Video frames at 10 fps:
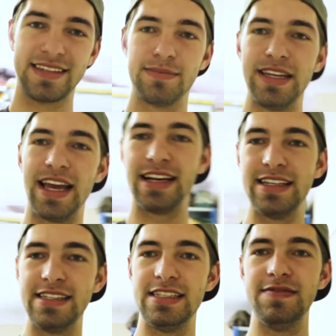Smidy
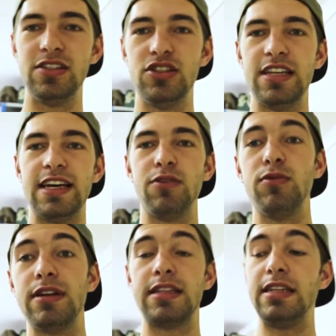Angling T V today
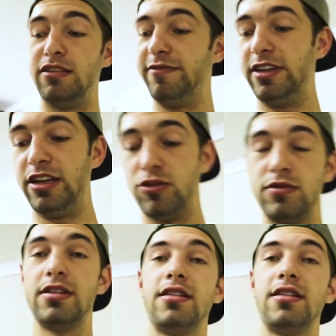with a new video.